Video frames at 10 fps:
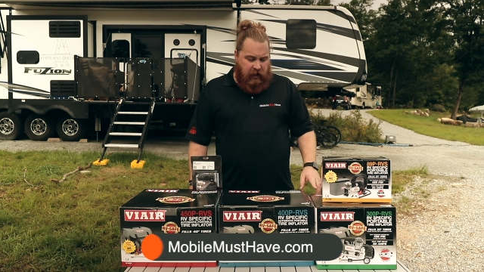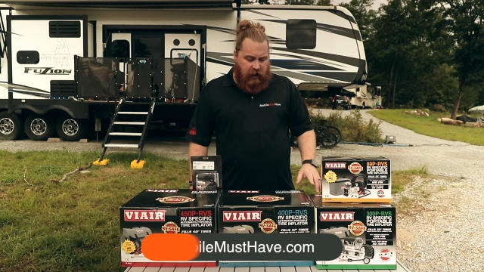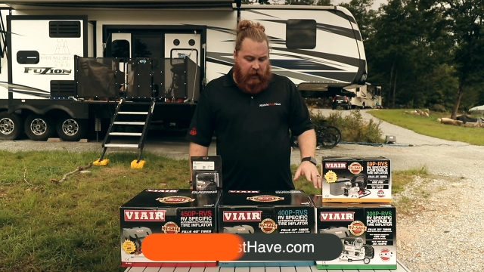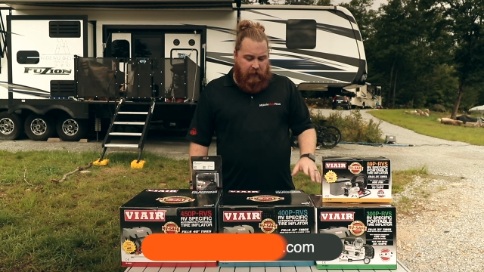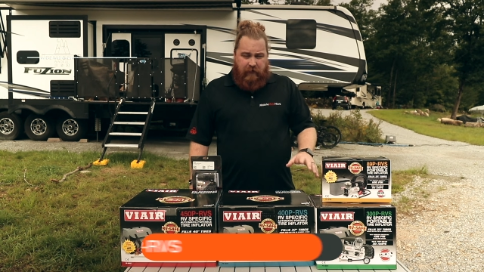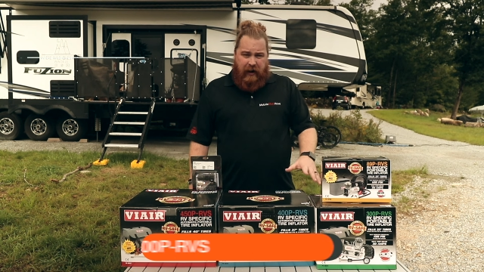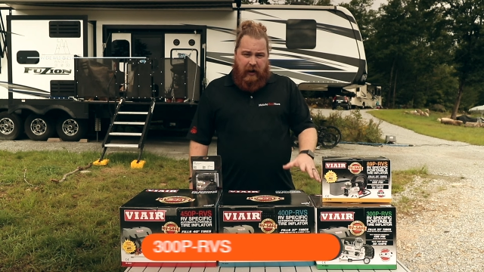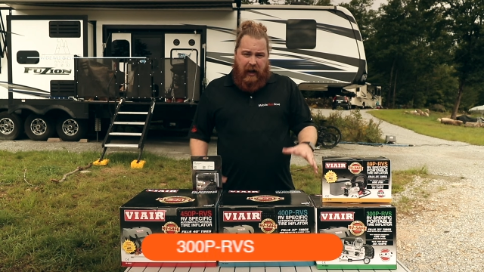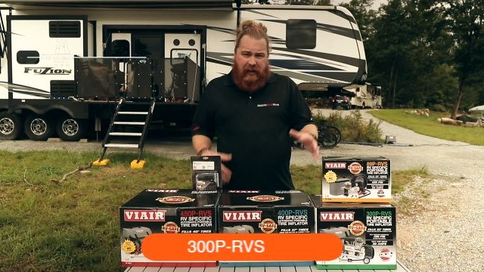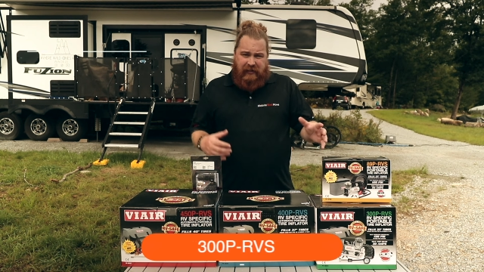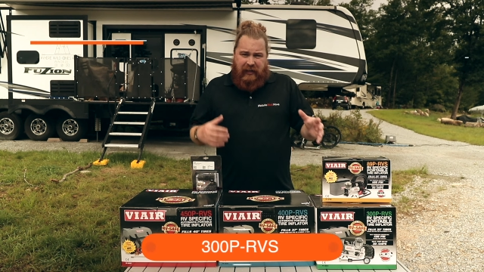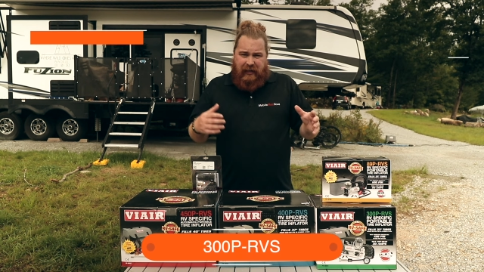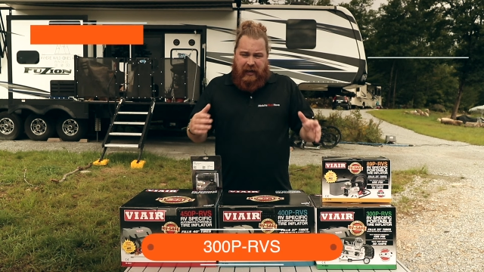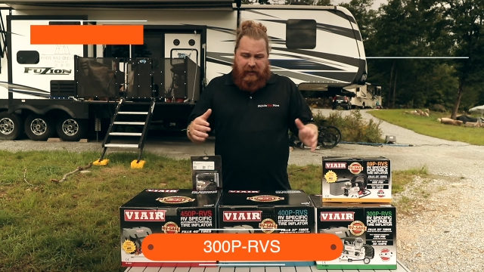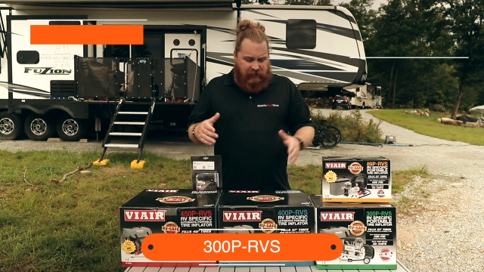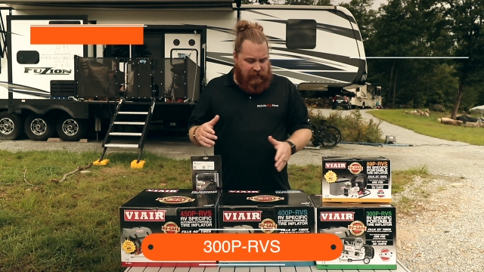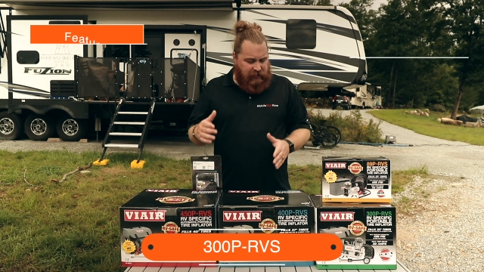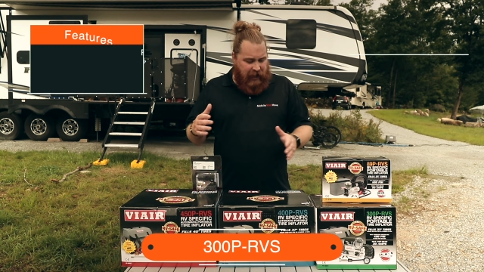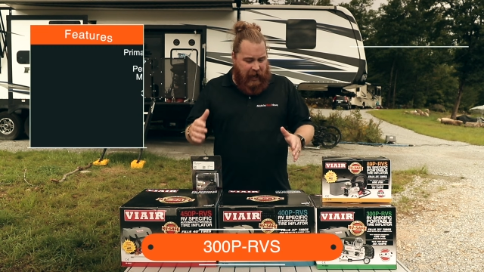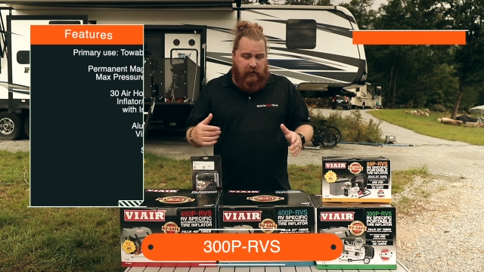Uh, VIAIR has that kind of
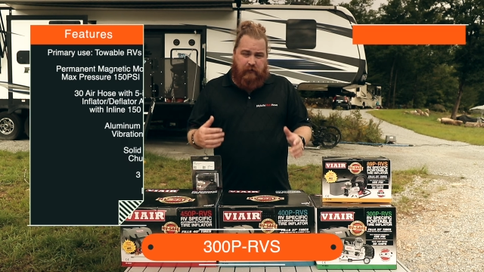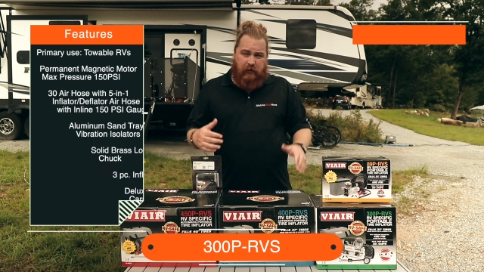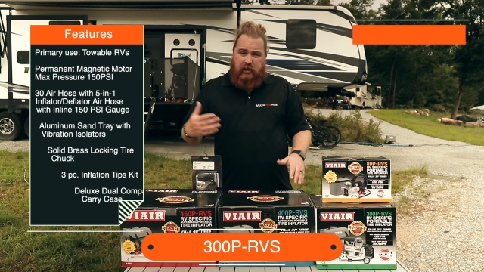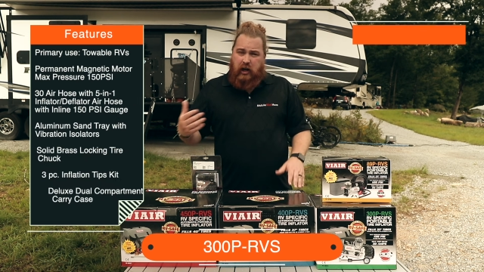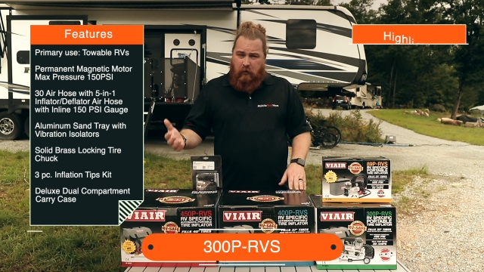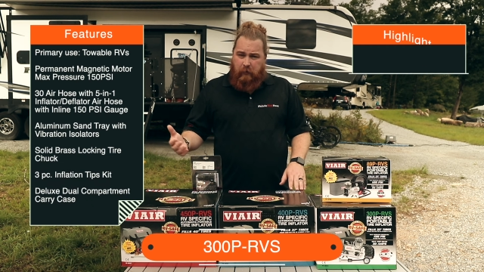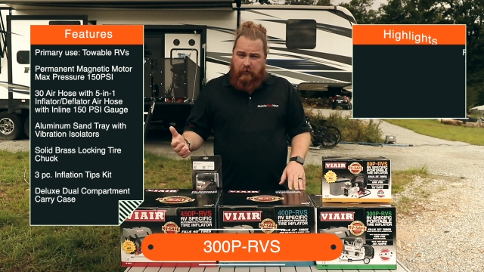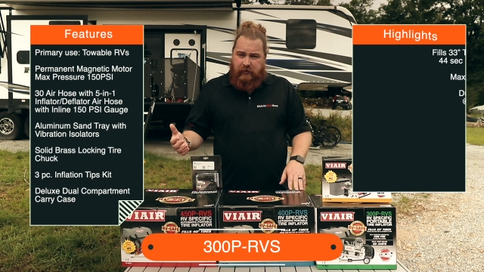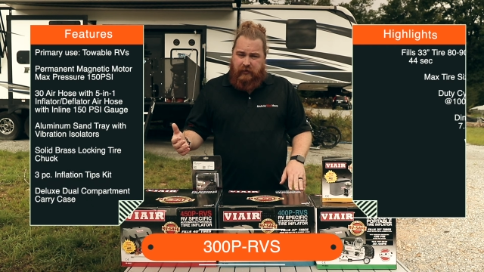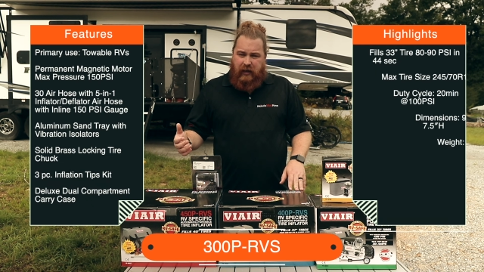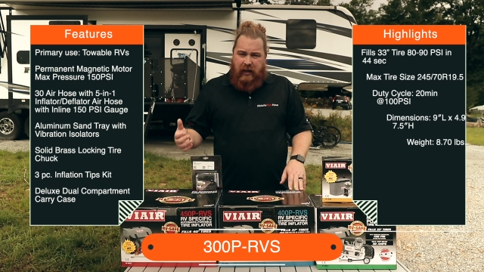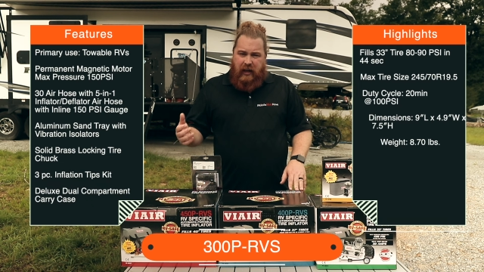tagged for towables.